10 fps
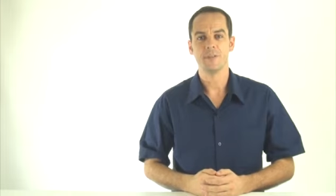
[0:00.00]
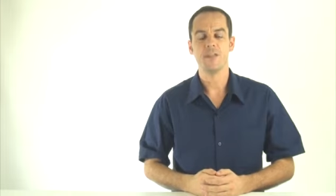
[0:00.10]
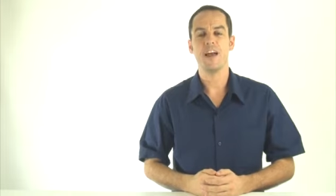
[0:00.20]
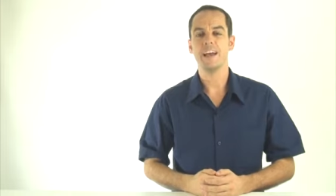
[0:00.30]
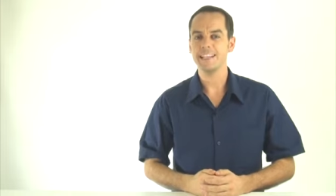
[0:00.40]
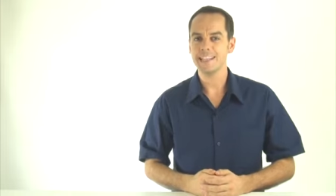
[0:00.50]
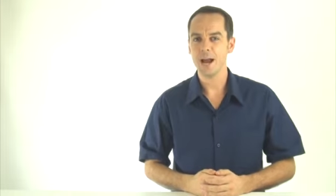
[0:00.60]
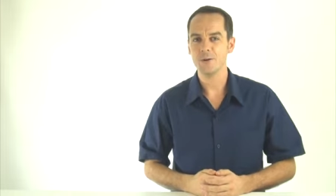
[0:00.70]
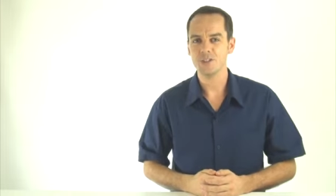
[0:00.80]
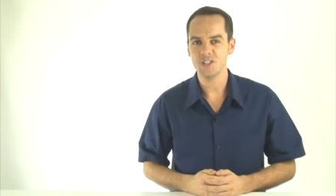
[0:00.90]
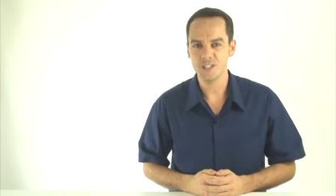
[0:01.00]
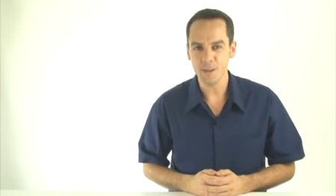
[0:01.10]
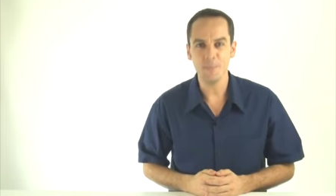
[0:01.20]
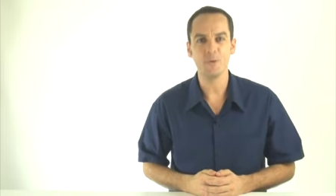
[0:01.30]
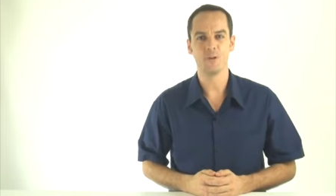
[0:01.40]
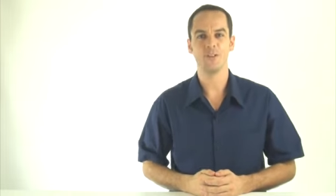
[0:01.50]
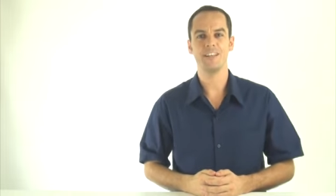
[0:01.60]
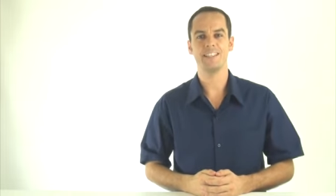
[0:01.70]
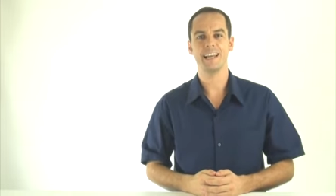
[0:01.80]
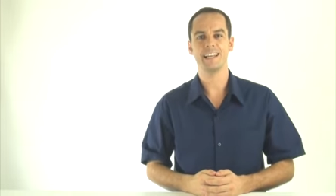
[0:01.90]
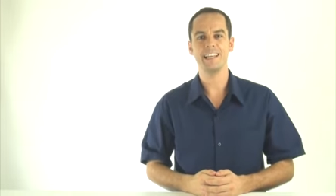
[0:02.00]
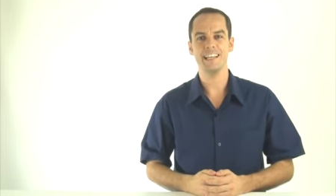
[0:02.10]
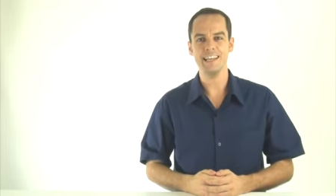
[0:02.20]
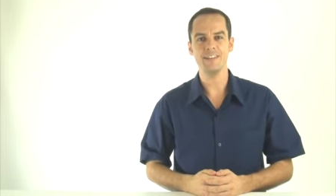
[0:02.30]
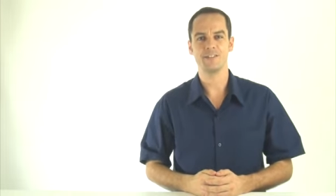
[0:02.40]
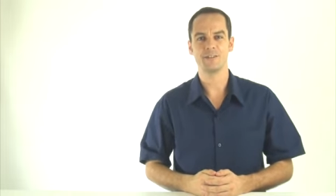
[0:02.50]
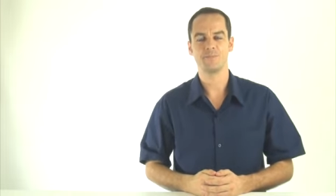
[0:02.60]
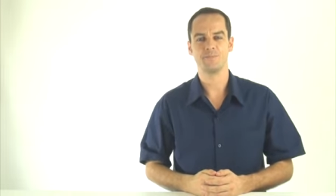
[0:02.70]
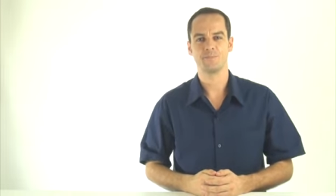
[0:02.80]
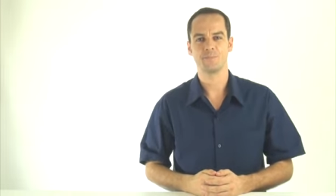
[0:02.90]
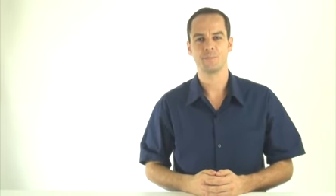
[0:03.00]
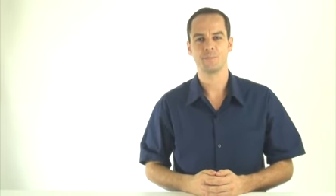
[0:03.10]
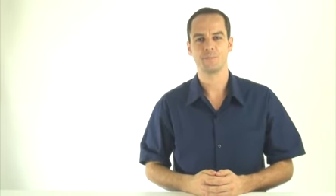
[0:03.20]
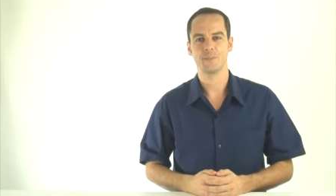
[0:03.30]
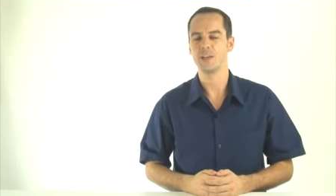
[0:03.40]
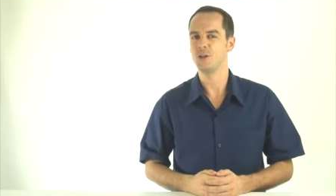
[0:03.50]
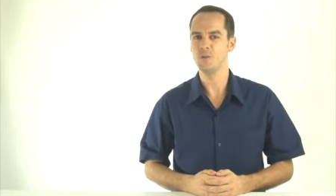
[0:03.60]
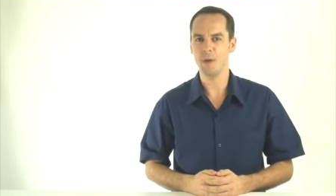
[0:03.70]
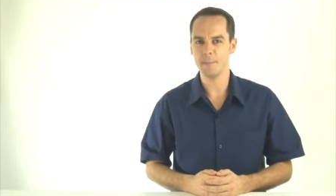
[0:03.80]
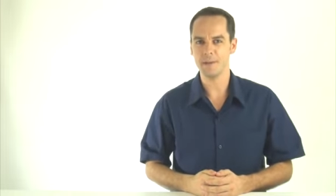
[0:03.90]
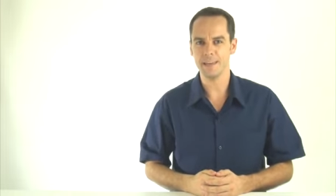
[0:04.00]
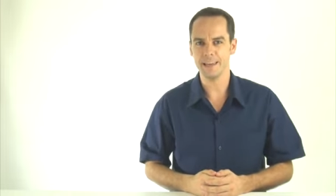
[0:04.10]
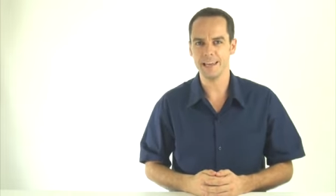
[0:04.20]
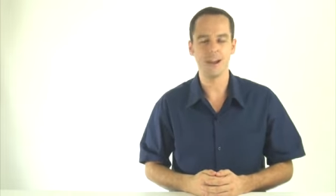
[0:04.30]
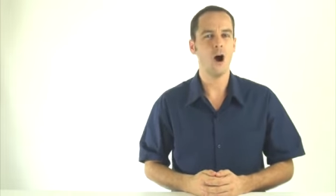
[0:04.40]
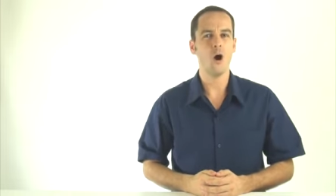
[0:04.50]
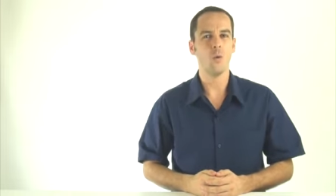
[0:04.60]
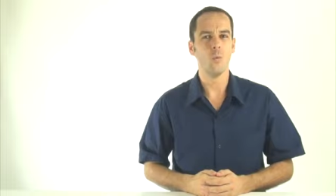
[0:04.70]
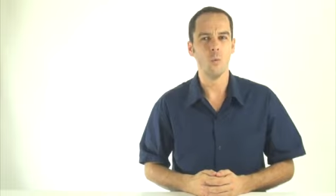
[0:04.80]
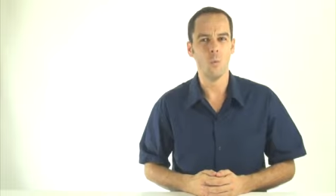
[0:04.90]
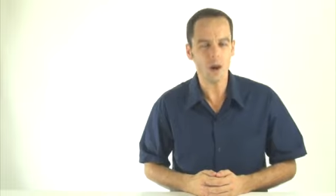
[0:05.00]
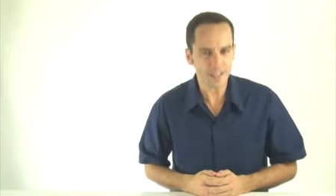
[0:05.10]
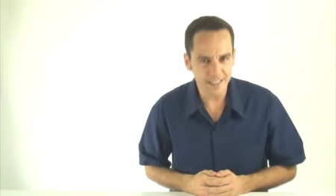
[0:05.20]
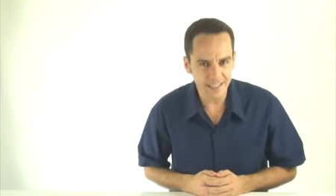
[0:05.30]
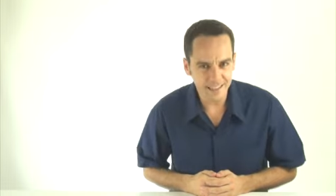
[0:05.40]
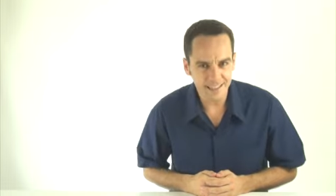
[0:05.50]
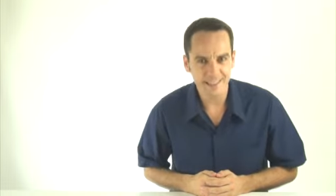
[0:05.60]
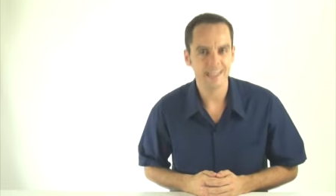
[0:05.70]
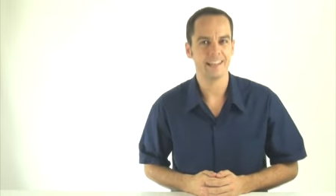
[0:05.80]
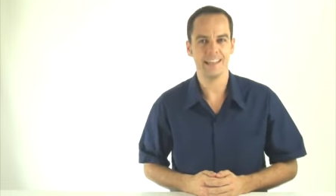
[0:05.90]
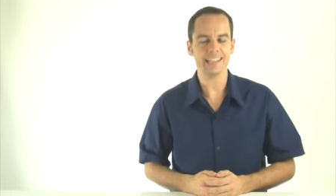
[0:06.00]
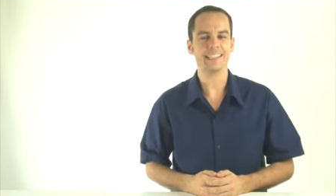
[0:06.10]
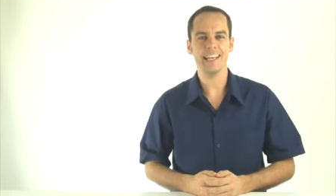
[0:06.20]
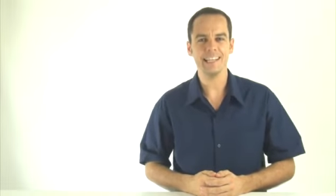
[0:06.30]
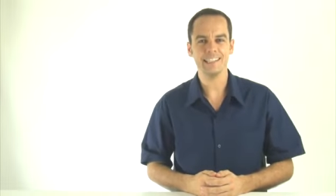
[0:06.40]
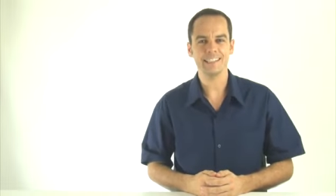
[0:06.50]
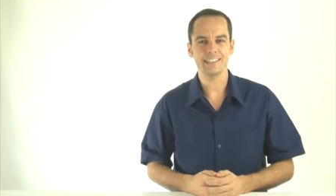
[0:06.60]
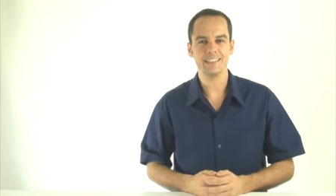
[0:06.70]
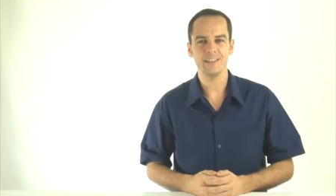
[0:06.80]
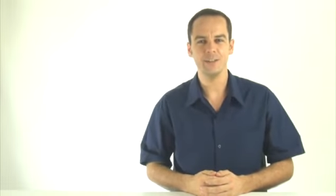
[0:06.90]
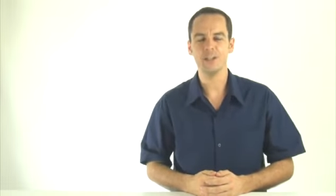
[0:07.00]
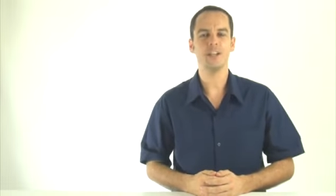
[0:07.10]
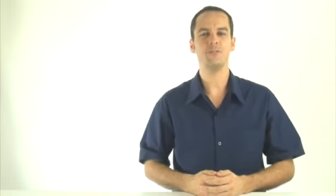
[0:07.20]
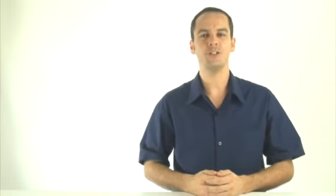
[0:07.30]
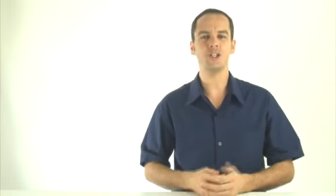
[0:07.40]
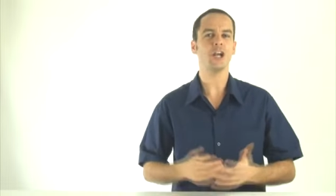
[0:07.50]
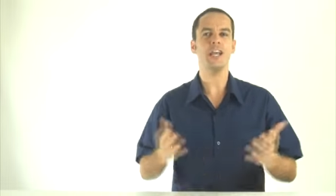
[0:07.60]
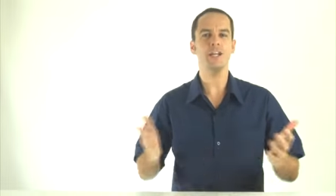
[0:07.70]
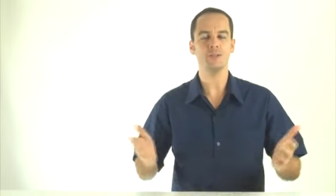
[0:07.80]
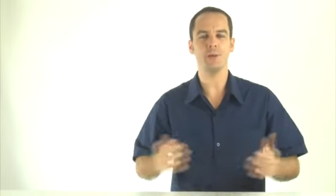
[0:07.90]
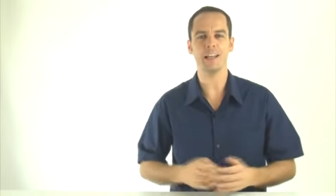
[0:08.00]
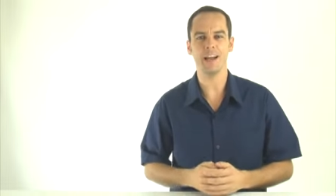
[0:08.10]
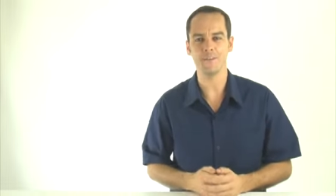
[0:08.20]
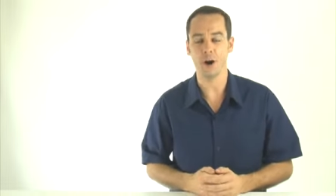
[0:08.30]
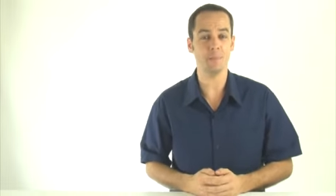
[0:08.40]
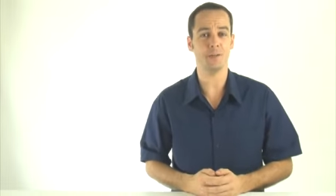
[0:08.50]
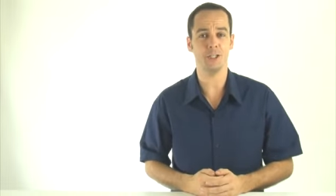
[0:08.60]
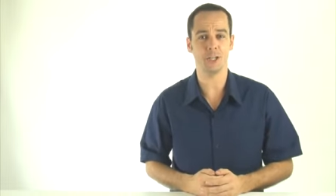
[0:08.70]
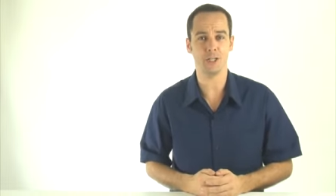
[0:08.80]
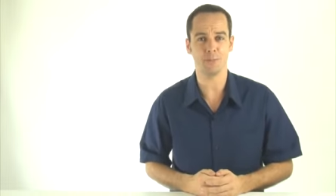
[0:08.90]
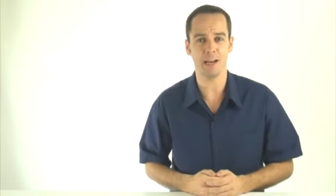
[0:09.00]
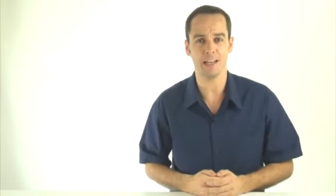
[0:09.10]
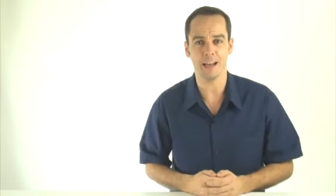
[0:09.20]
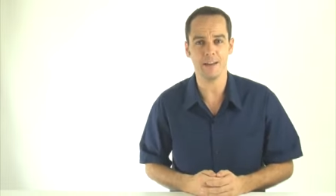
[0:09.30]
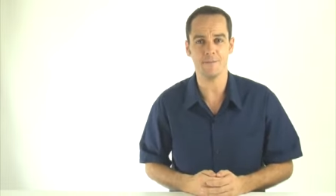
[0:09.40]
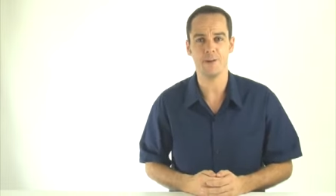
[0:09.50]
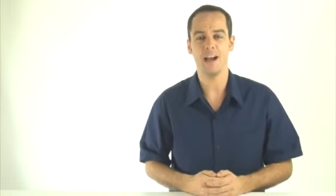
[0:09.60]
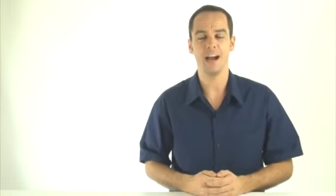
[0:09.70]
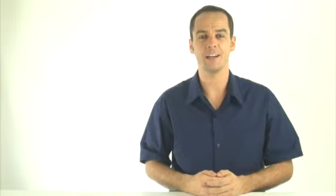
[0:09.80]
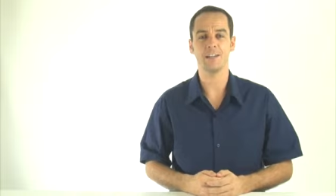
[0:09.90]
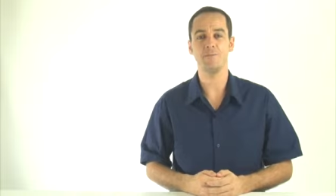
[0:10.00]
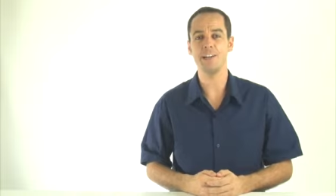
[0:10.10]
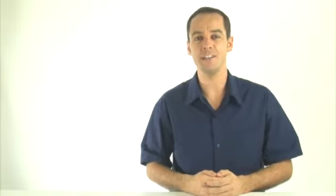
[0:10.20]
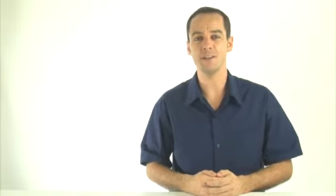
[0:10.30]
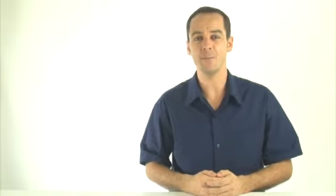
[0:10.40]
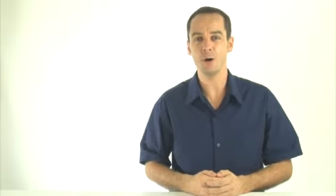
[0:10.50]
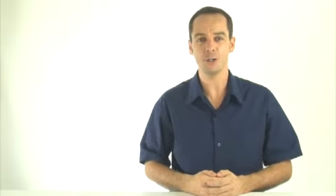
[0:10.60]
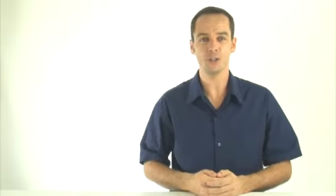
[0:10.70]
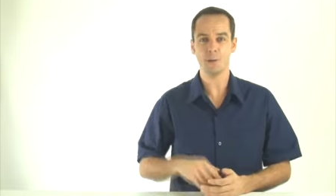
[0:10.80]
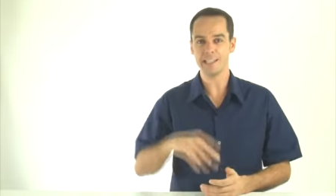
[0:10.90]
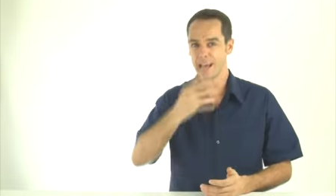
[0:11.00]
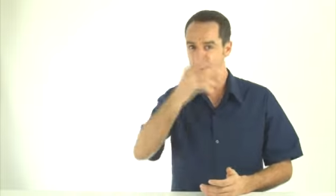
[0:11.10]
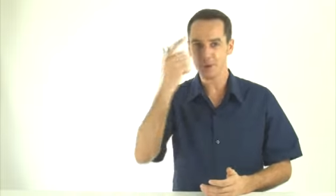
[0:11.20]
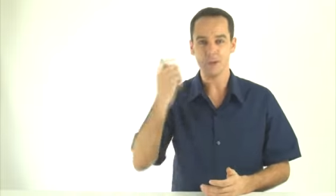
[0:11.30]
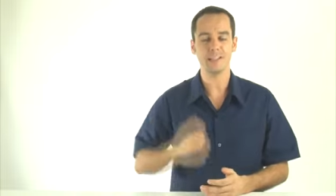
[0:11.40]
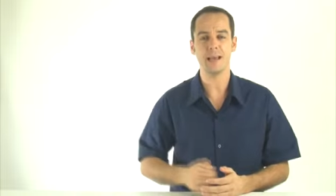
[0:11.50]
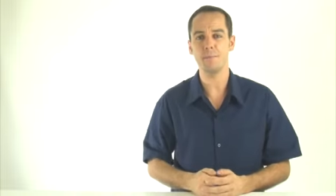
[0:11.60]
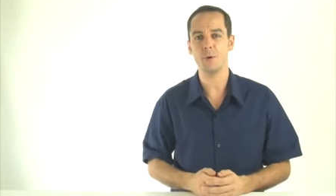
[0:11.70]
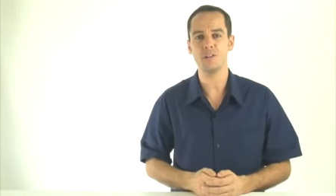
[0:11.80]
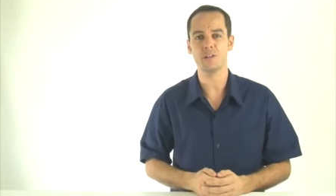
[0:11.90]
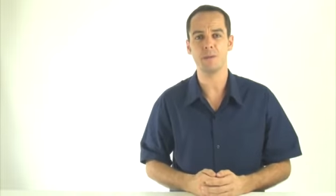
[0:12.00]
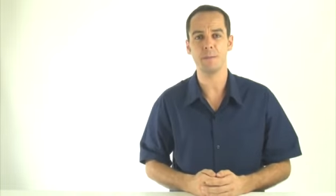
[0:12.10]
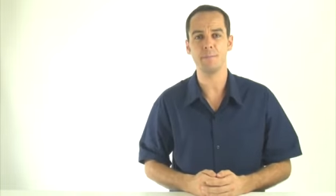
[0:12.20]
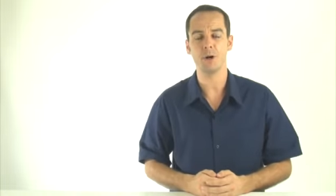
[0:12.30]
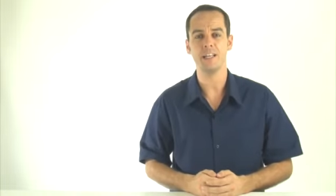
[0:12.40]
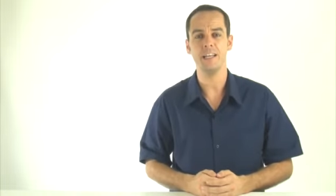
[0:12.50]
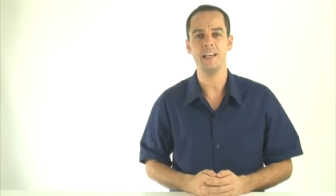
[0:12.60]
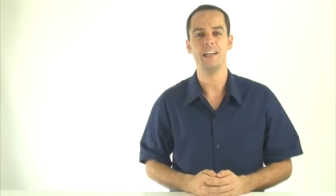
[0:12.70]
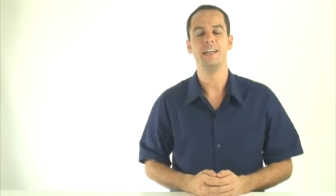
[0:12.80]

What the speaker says: That is how simple this technique is. You might be thinking, what? That's it? You're going to change my life? I'm going to change my life and I'm going to release emotions by tapping on 10 points on my body?